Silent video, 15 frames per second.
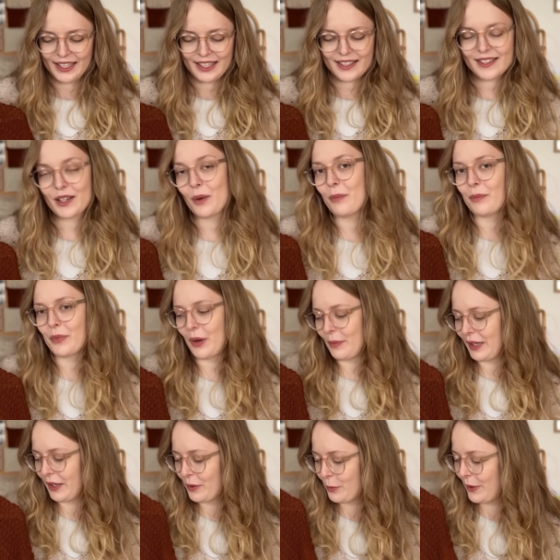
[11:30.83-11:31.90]
so I'm probably
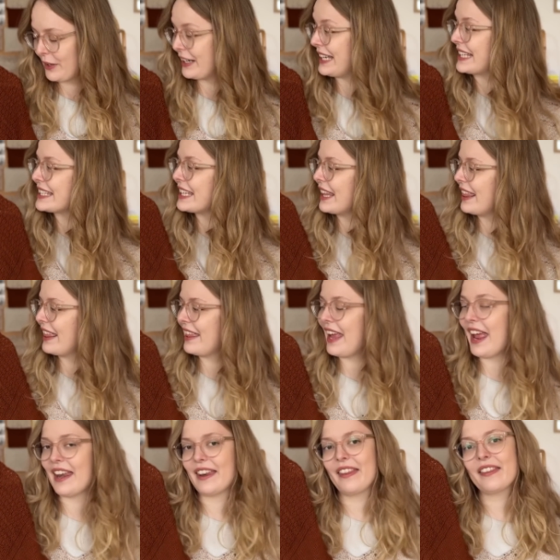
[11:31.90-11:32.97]
gonna wear it
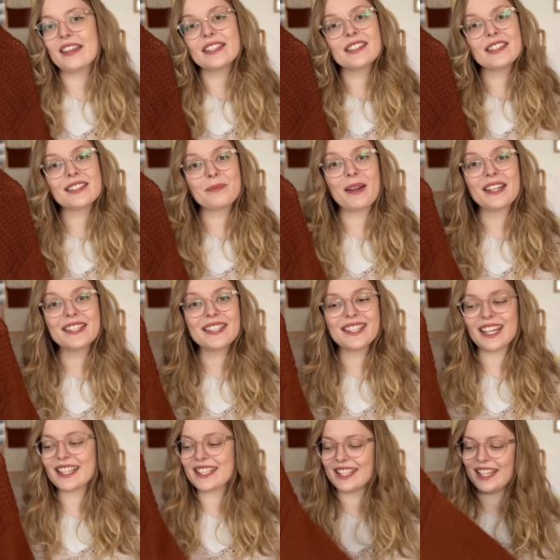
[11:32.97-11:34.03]
then. This is my
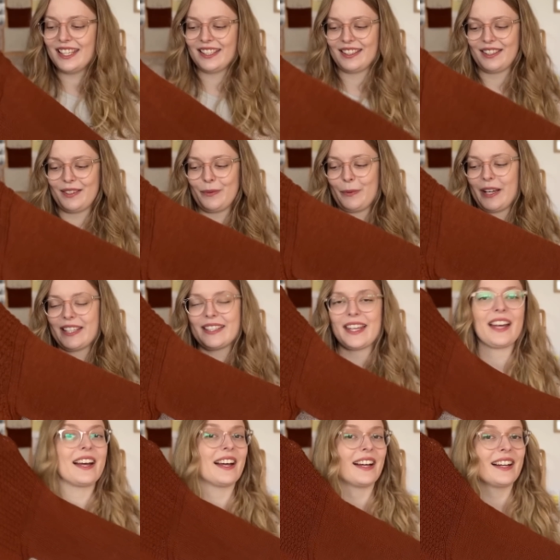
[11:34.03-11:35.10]
stick season
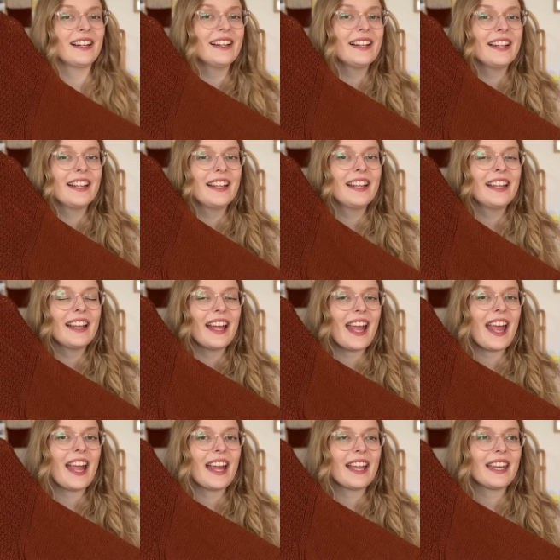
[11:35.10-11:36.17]
sweater,
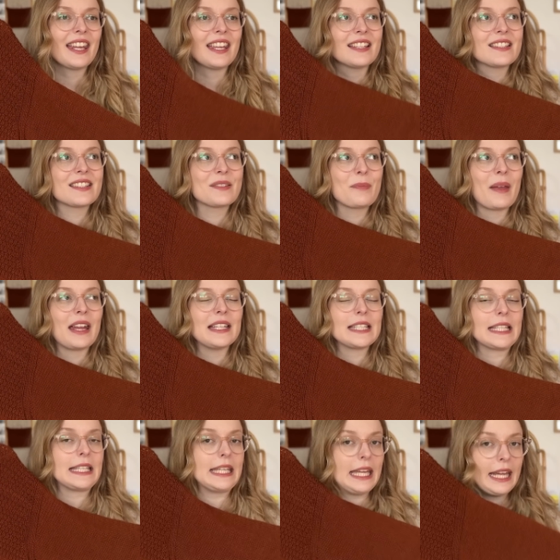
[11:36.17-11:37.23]
and it's made
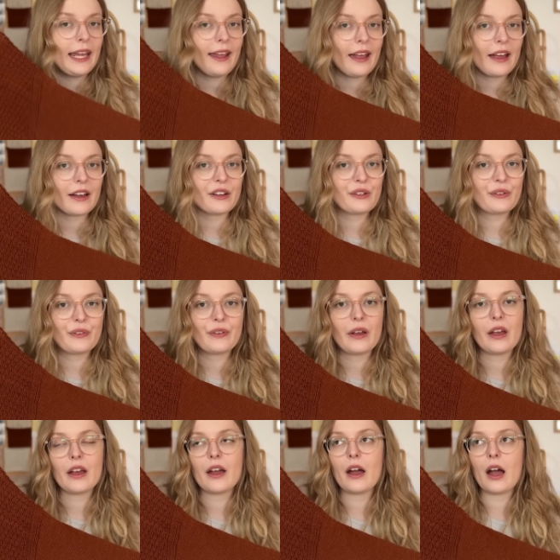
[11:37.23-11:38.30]
in EKF,
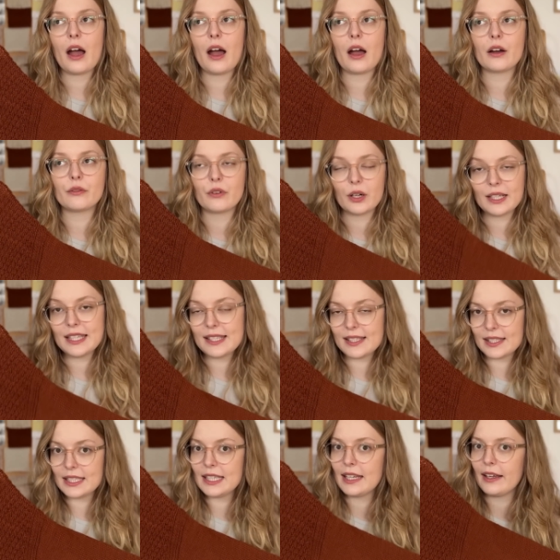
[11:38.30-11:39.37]
Rocky's
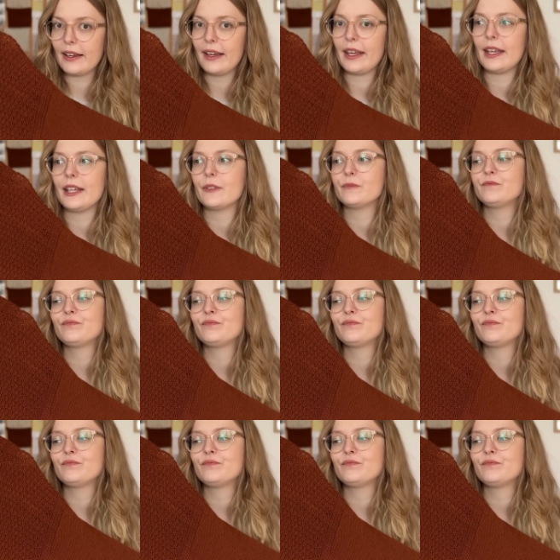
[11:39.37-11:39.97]
DK